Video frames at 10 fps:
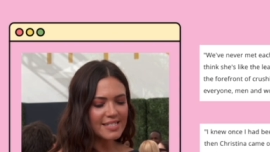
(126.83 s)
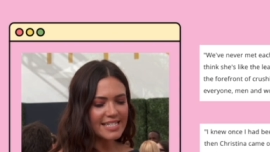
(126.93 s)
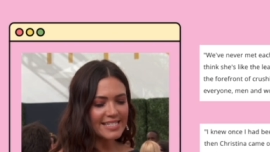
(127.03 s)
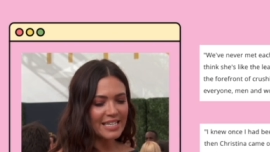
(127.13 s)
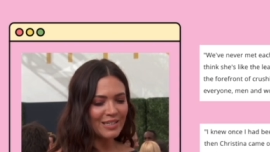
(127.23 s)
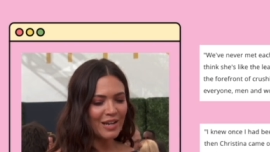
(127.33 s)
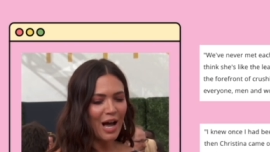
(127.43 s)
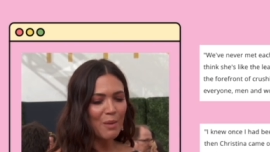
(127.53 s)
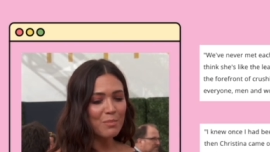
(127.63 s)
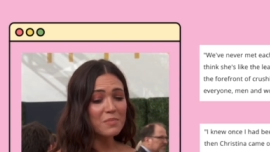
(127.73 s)
think
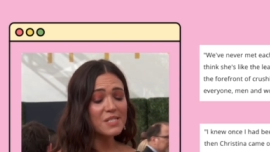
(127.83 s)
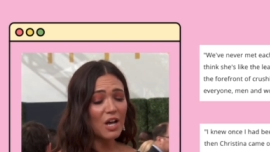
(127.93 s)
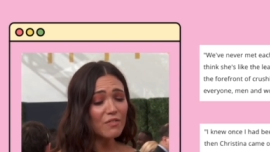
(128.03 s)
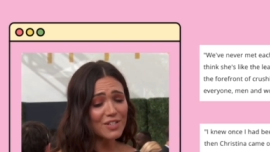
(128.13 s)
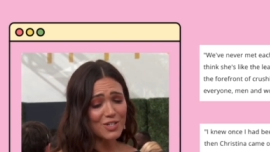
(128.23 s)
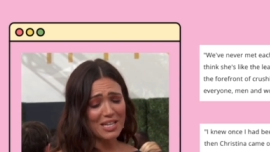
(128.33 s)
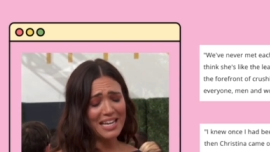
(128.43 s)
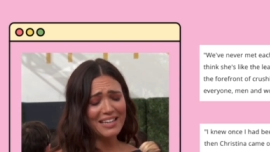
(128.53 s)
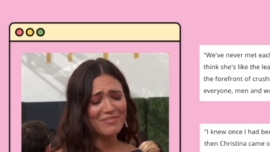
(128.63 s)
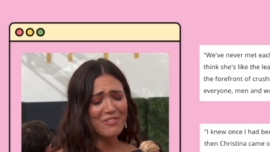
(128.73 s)
she, talking about
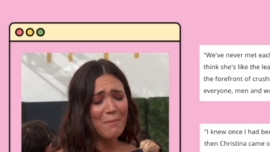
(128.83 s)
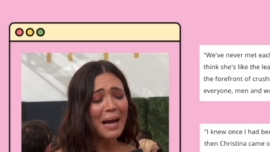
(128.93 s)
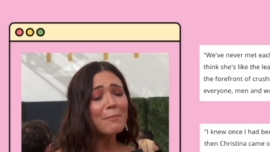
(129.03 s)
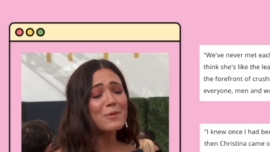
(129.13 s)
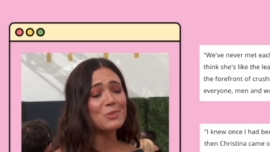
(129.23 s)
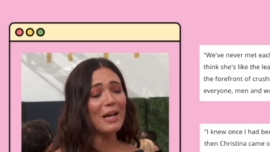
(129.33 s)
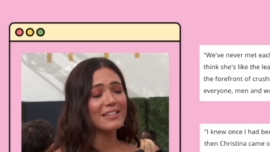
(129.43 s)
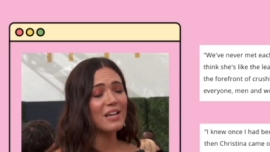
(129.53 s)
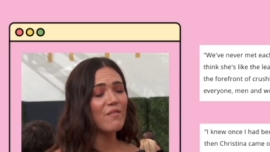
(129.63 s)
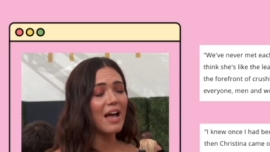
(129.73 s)
Britney,
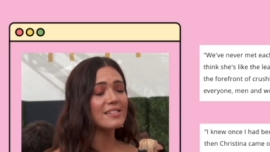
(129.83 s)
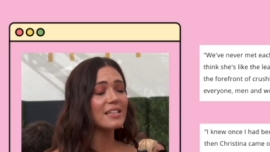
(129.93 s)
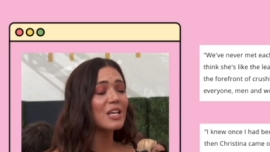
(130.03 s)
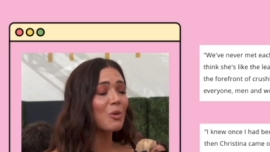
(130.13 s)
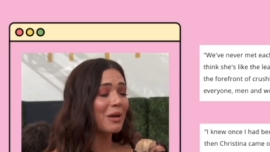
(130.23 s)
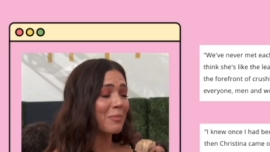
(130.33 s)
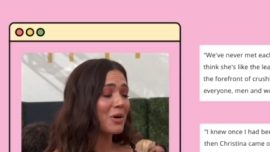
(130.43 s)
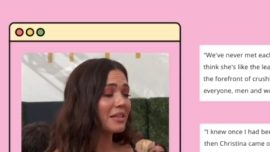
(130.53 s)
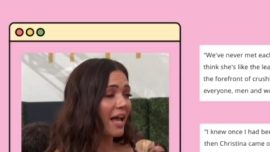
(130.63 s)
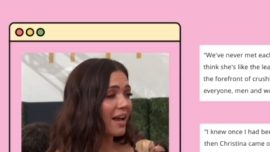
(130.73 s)
was like the leader of the
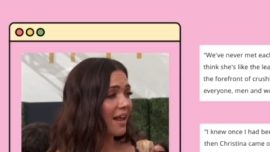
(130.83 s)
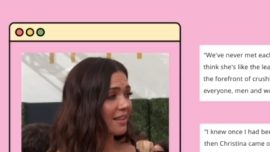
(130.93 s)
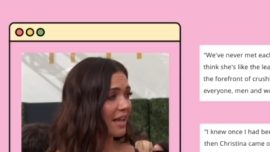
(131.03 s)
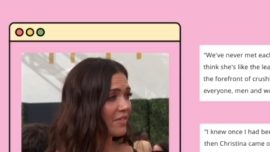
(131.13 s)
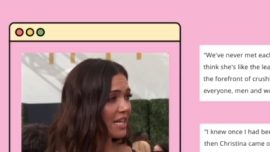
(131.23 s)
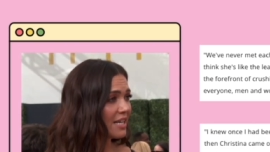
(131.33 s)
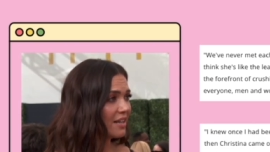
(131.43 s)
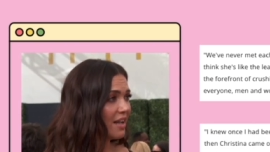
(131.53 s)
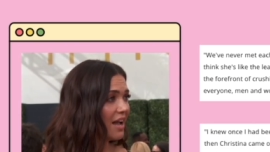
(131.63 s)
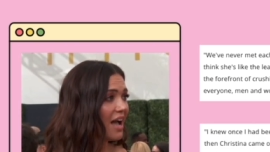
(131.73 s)
pack. She
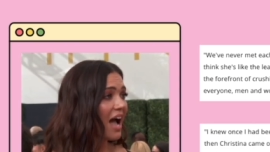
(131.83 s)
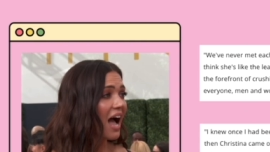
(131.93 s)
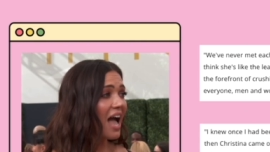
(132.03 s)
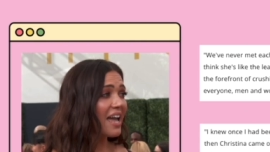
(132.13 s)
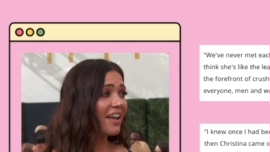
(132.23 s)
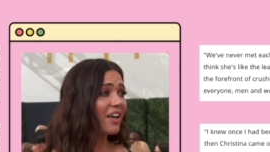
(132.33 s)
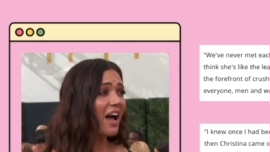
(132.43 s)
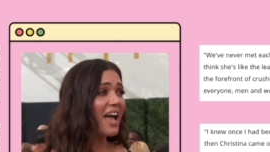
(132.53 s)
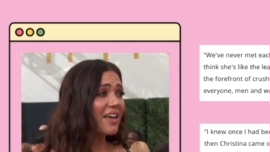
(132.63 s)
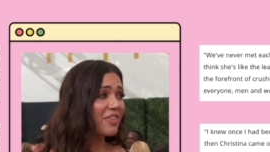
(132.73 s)
started it all.
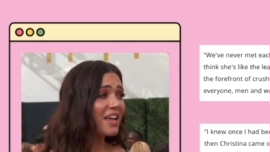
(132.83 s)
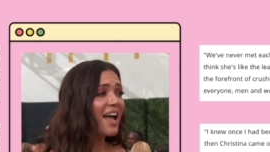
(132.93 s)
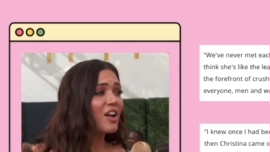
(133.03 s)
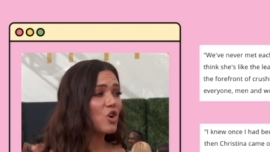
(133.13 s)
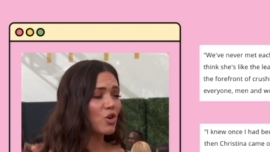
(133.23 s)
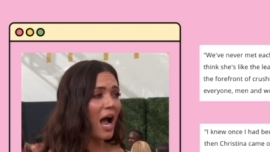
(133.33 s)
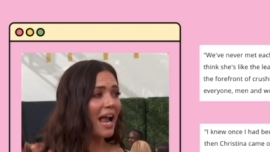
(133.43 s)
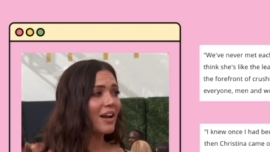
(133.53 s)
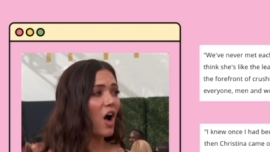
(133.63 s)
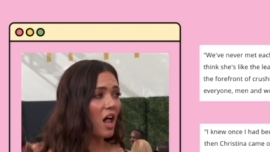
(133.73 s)
She was at the
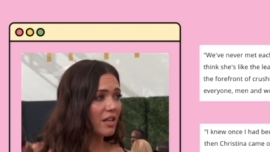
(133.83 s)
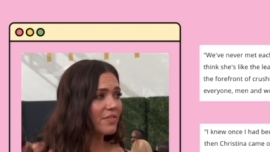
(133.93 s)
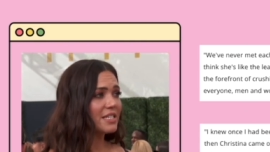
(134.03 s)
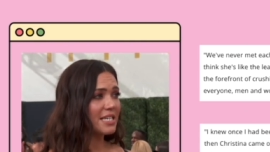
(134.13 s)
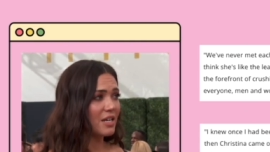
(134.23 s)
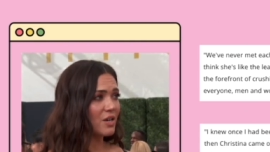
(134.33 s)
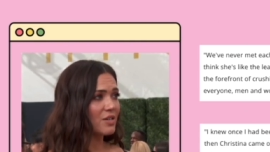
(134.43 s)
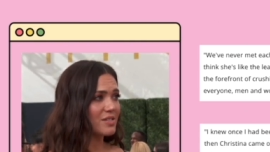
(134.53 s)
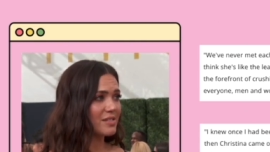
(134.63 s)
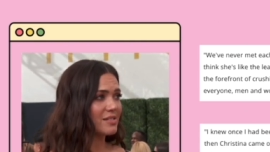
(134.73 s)
forefront,
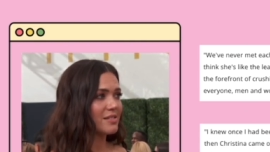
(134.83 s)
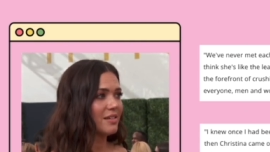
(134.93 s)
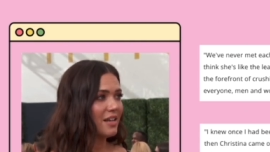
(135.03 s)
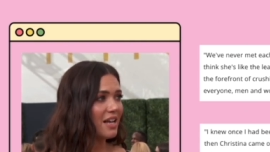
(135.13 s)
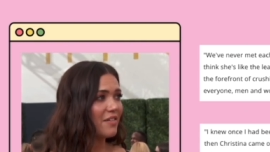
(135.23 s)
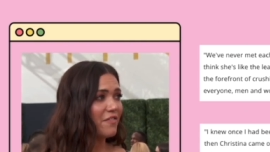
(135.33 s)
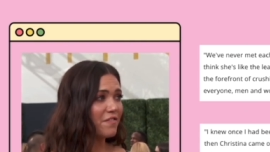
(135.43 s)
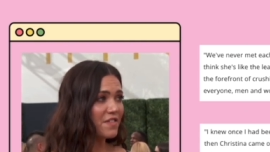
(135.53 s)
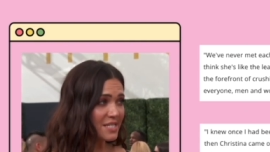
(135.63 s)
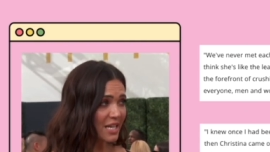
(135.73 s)
crushing the pop music
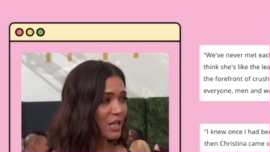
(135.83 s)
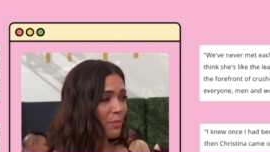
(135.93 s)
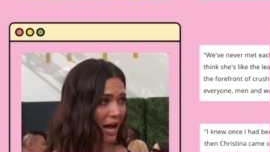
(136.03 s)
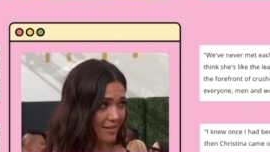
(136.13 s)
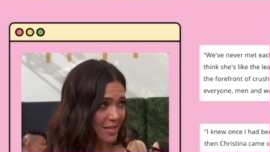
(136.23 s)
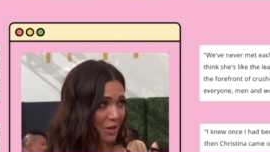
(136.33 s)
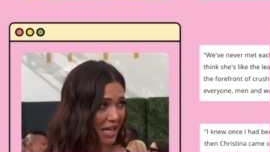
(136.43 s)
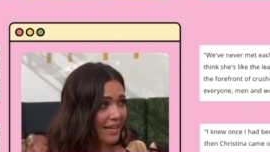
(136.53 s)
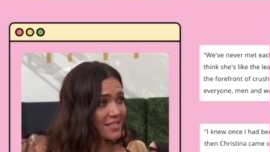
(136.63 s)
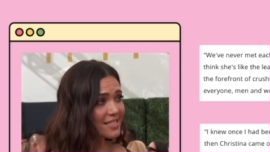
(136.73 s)
scene,
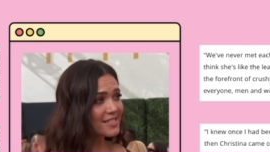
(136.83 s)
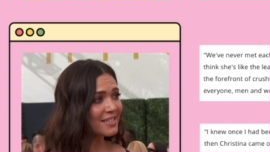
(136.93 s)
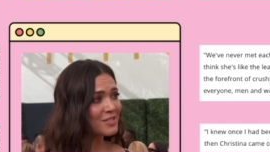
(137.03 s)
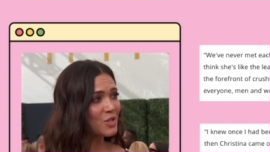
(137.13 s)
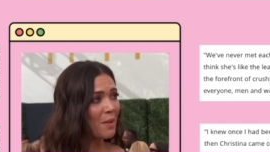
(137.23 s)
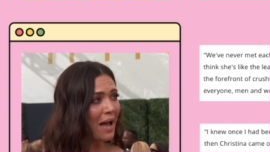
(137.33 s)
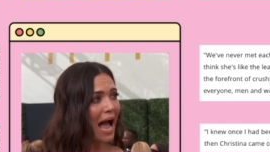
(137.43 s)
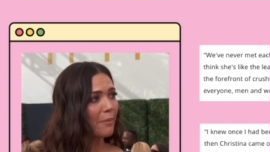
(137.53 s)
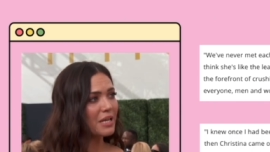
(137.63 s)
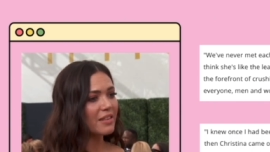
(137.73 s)
opening the door for
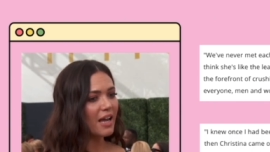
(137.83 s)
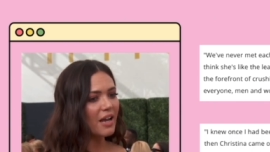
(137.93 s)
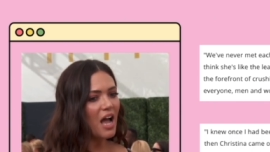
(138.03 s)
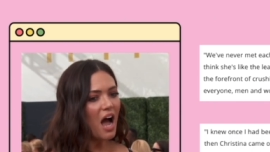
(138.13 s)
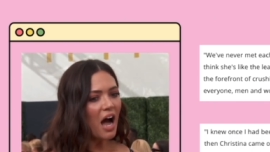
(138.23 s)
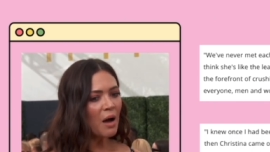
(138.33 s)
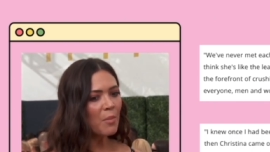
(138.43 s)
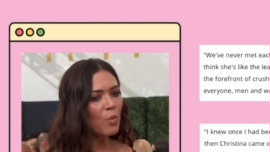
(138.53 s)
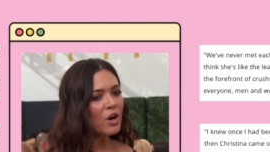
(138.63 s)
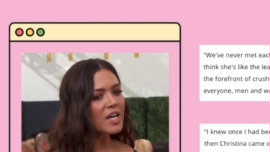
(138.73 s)
everyone, men
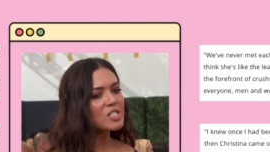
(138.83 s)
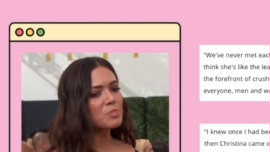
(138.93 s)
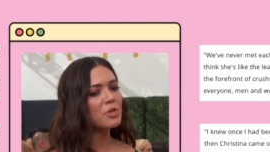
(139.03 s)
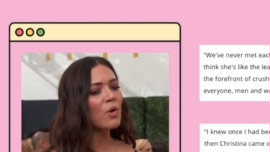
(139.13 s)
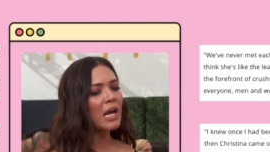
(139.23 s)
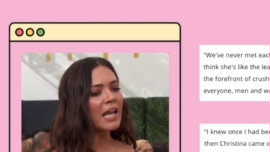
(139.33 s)
and women alike.